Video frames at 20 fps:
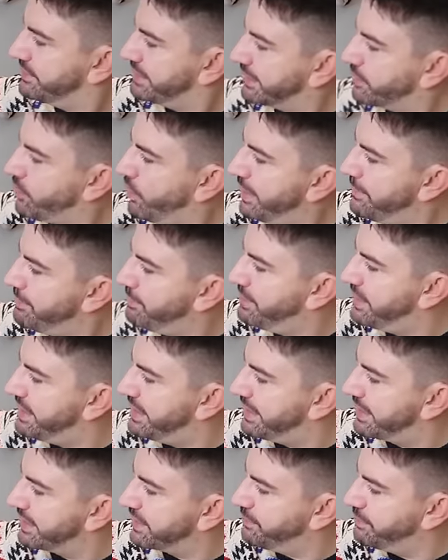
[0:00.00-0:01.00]
They're quite
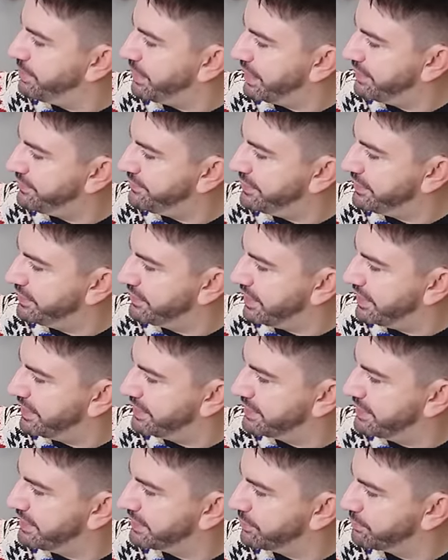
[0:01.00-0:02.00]
big, but I feel
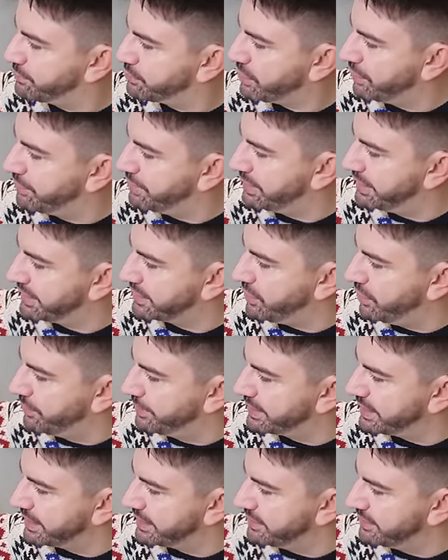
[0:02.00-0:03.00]
like it could probably
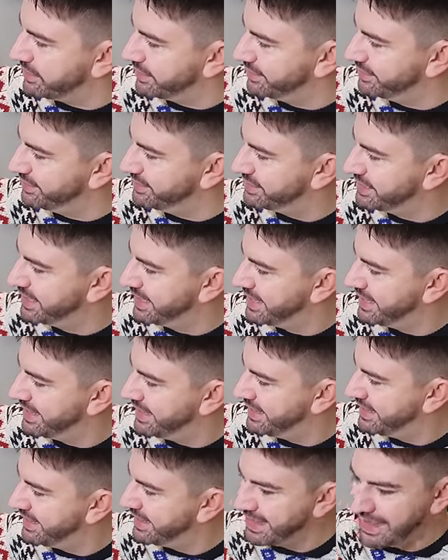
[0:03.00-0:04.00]
accommodate those.
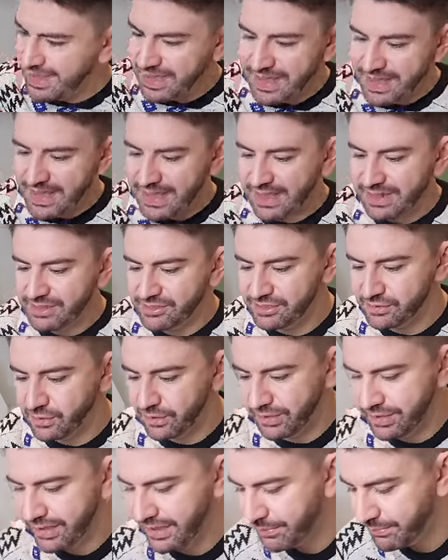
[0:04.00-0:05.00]
And so
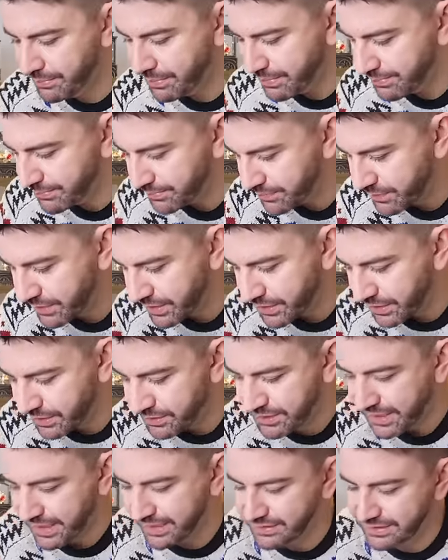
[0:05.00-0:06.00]
I'll keep
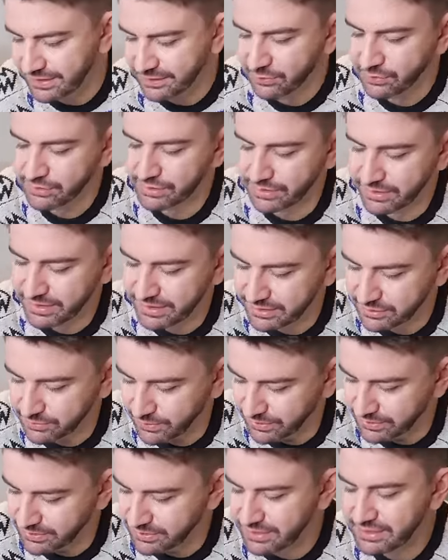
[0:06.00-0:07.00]
those handy, and also these
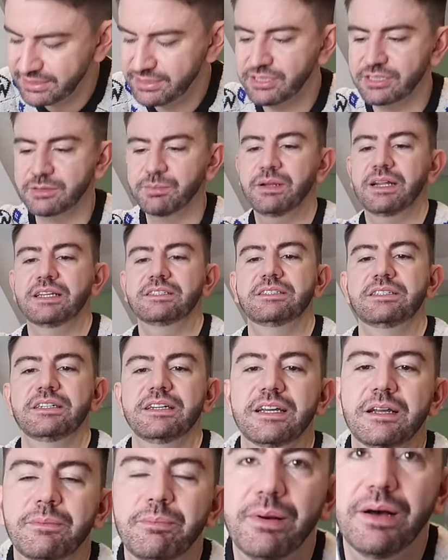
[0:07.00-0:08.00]
ones. These are just plastic,